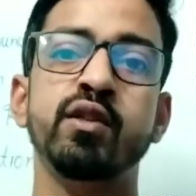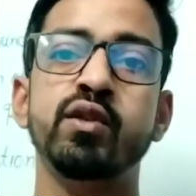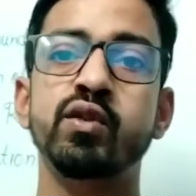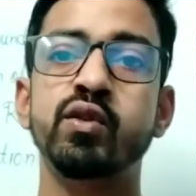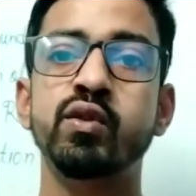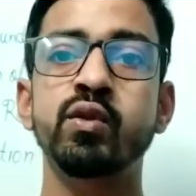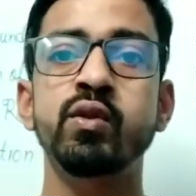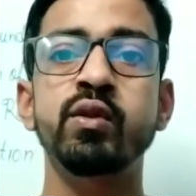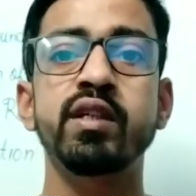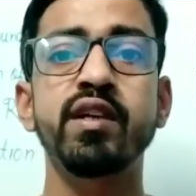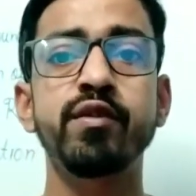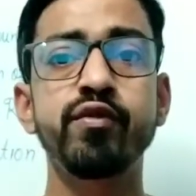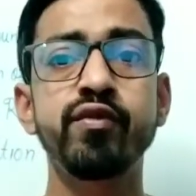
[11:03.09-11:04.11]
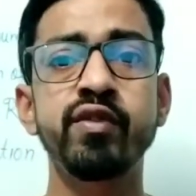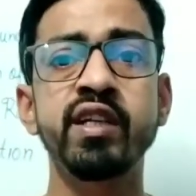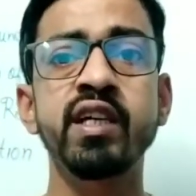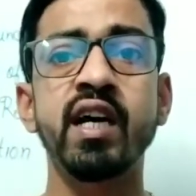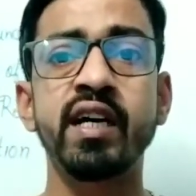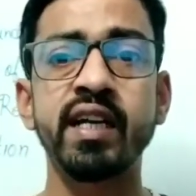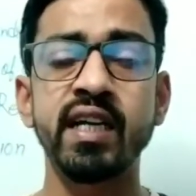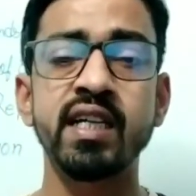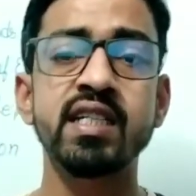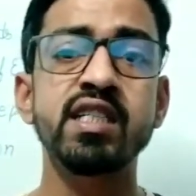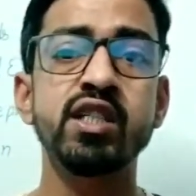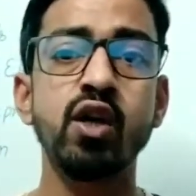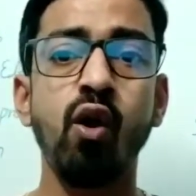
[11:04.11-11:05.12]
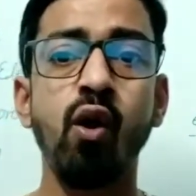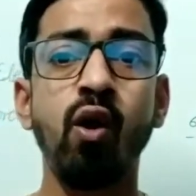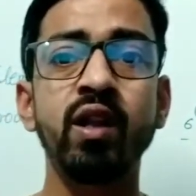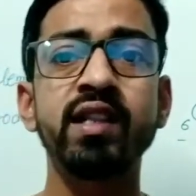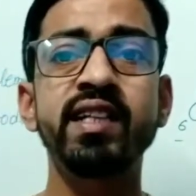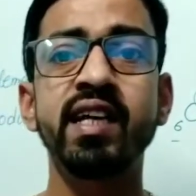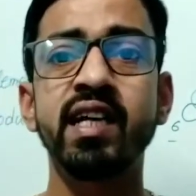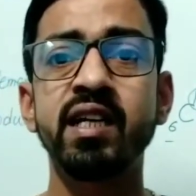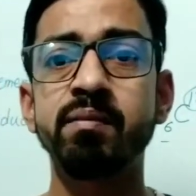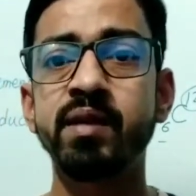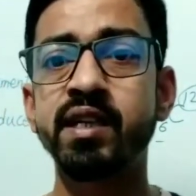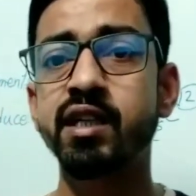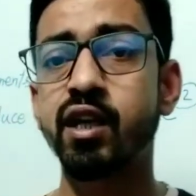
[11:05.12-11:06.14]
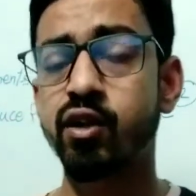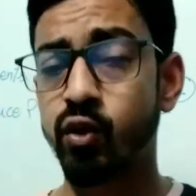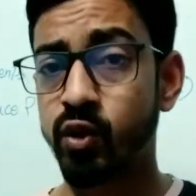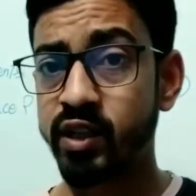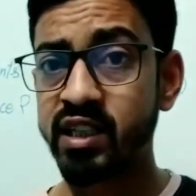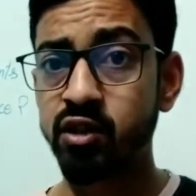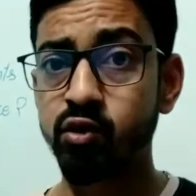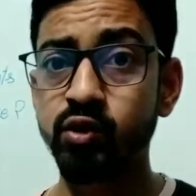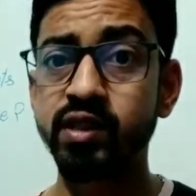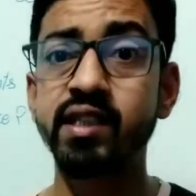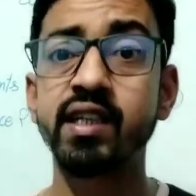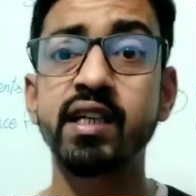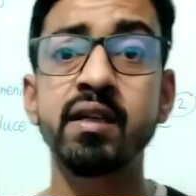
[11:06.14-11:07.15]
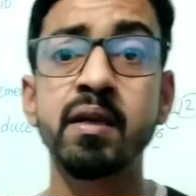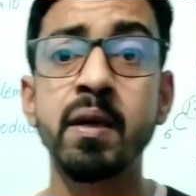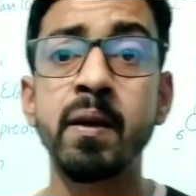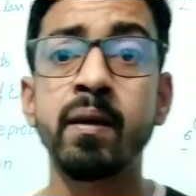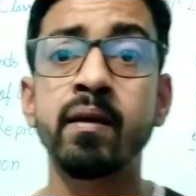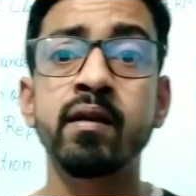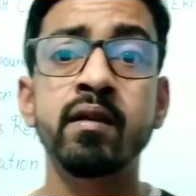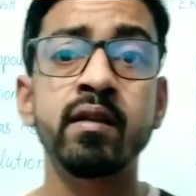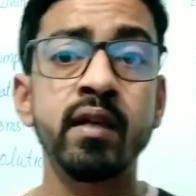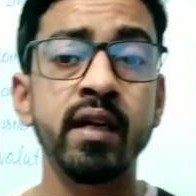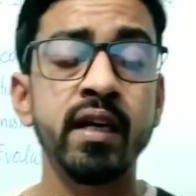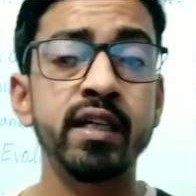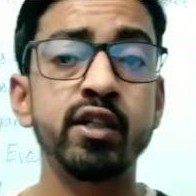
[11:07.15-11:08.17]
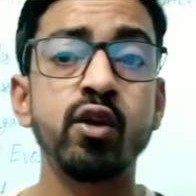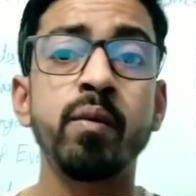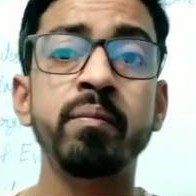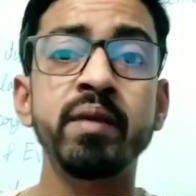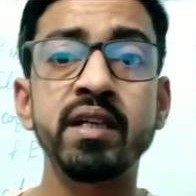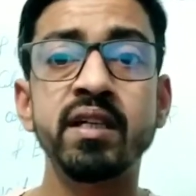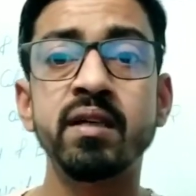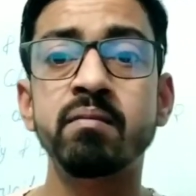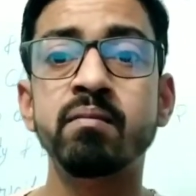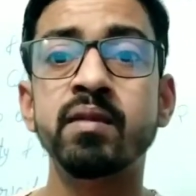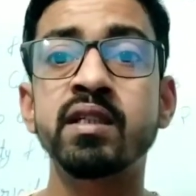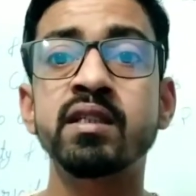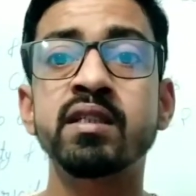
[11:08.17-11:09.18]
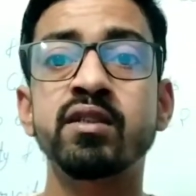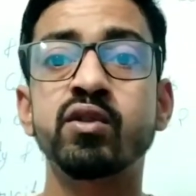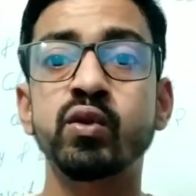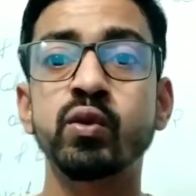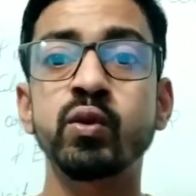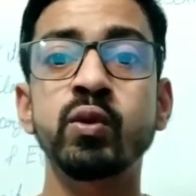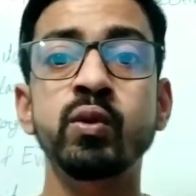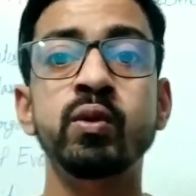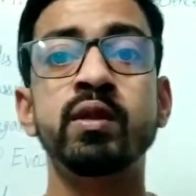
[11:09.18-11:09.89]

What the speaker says: So if we arrange all the element according to their atomic number, so